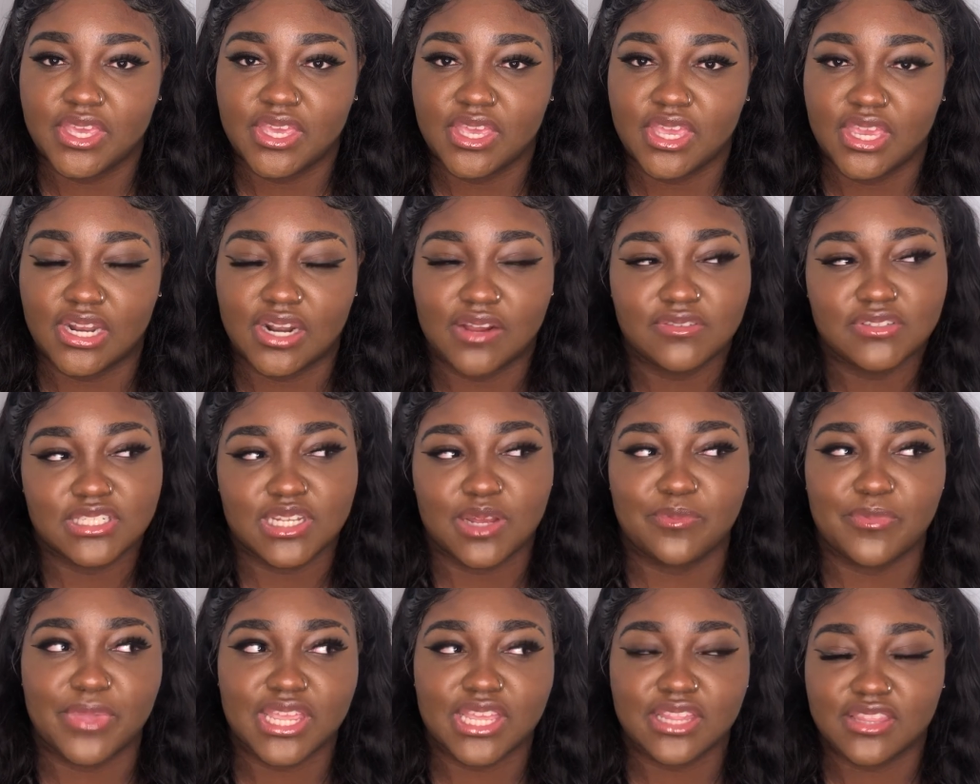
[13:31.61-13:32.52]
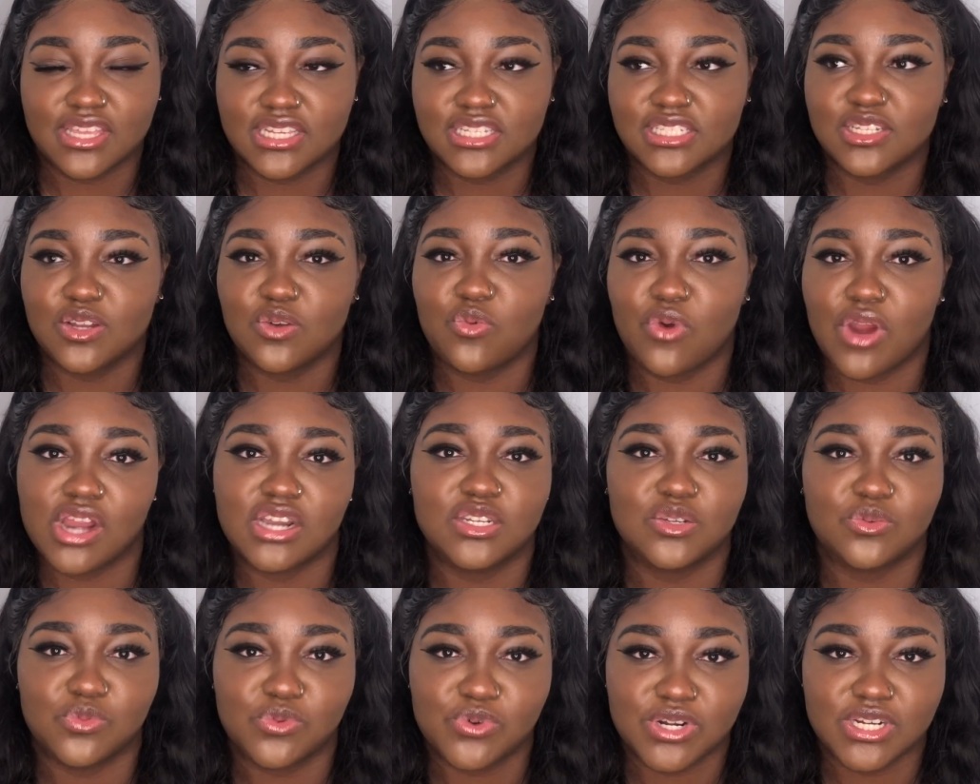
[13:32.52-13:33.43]
And obviously I'm making things to work
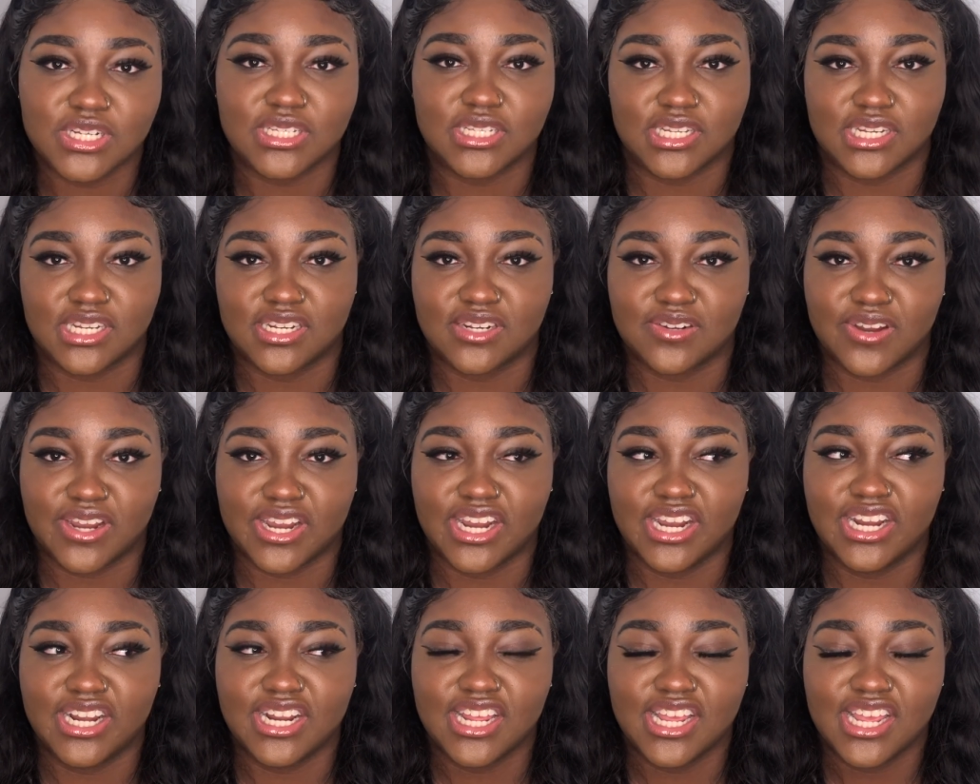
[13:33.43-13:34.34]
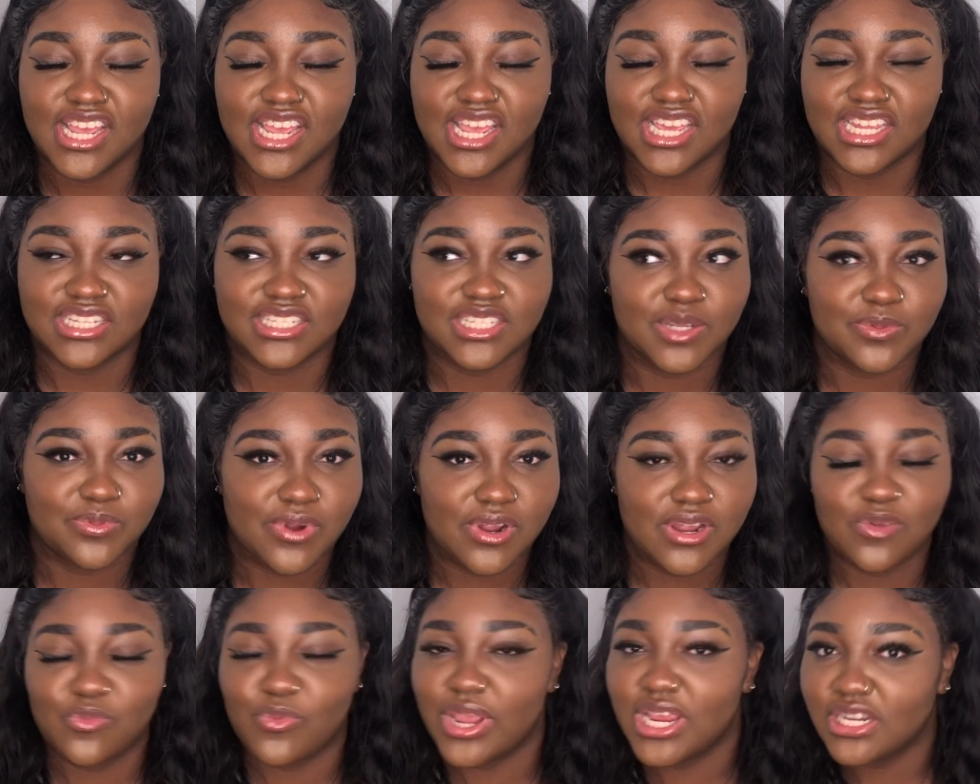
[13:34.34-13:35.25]
towards it, right? It's still
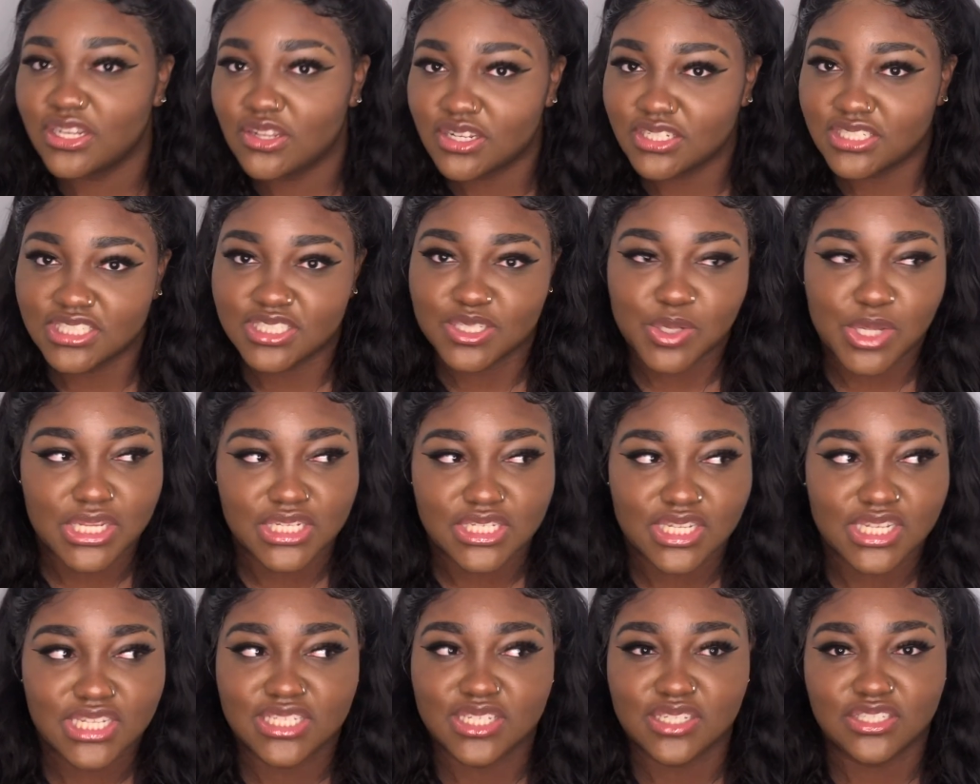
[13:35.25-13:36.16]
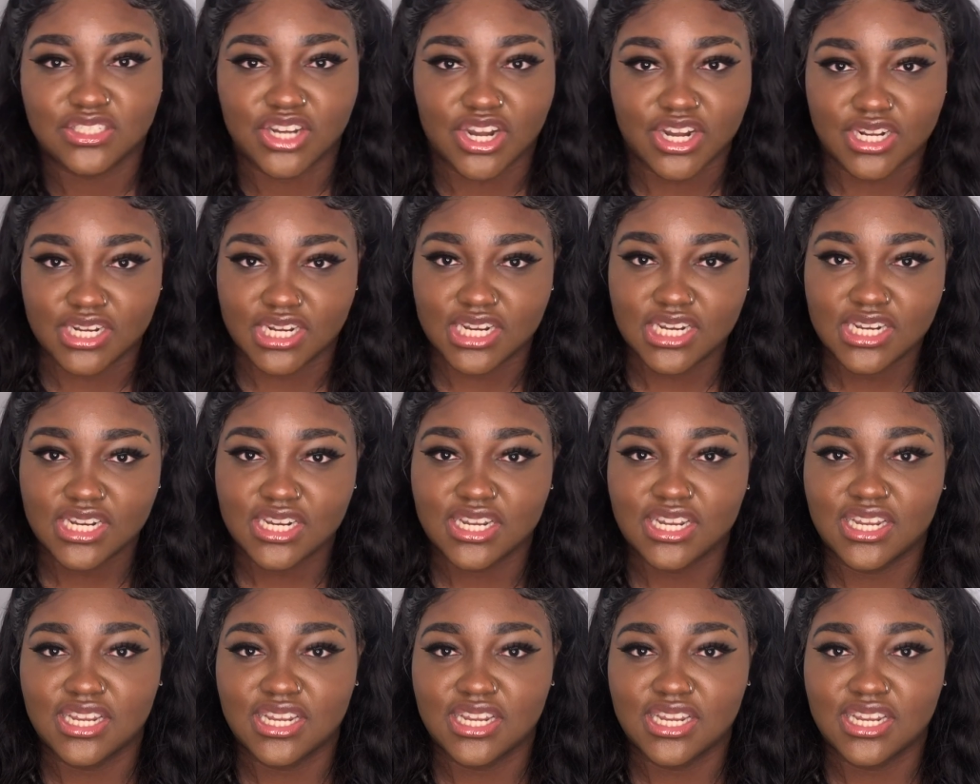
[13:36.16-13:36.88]
weight loss is a journey.